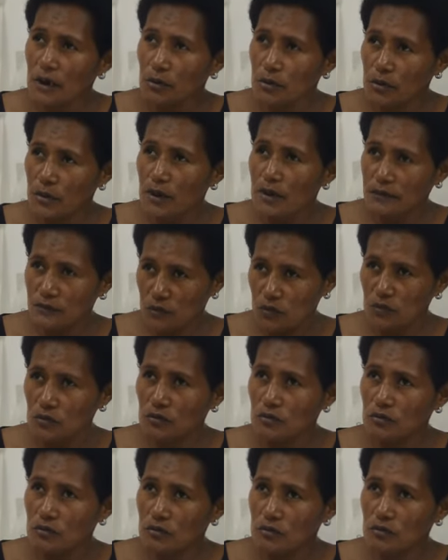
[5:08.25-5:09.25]
we have to,
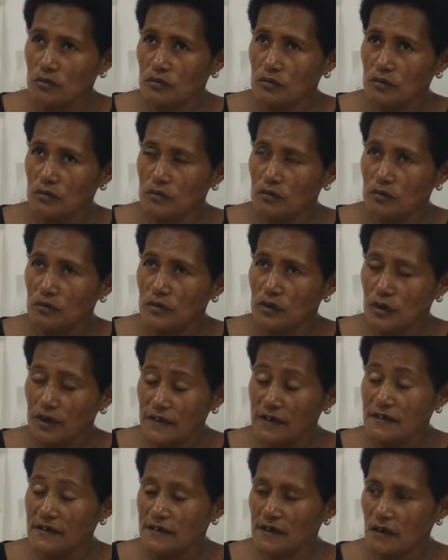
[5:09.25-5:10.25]
in
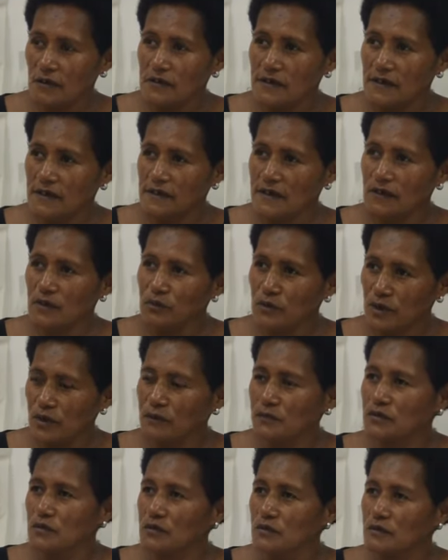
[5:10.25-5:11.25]
this drought season, we
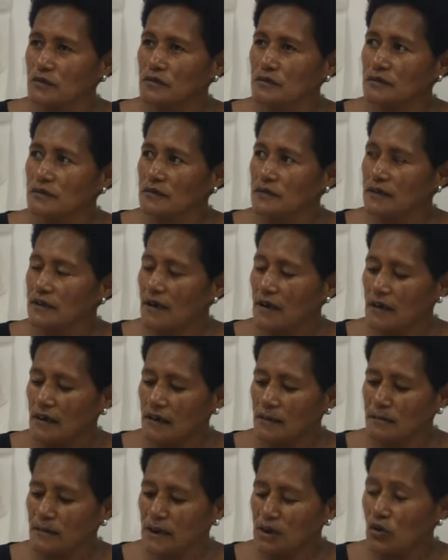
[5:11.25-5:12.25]
have to
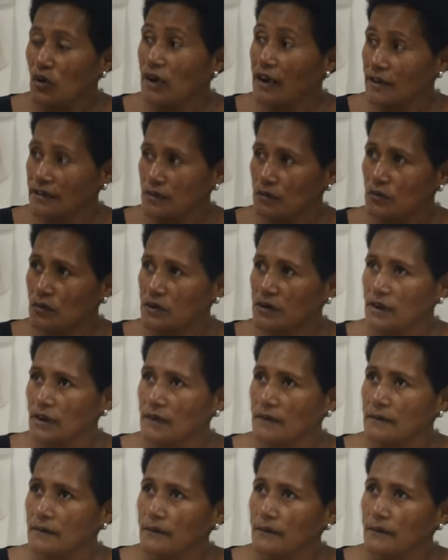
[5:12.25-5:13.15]
collect the water.